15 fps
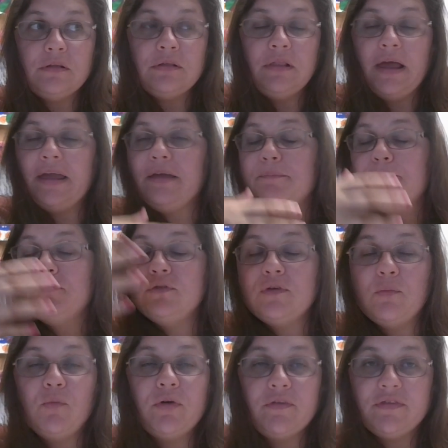like
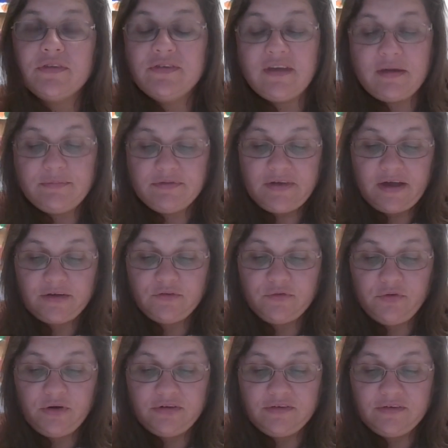someone of the same sex,
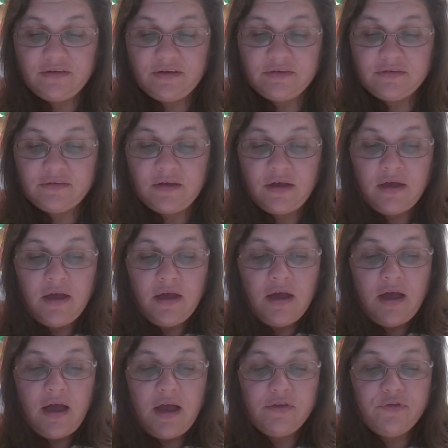for instance.
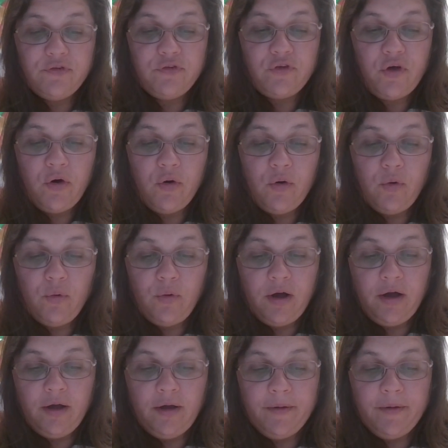And so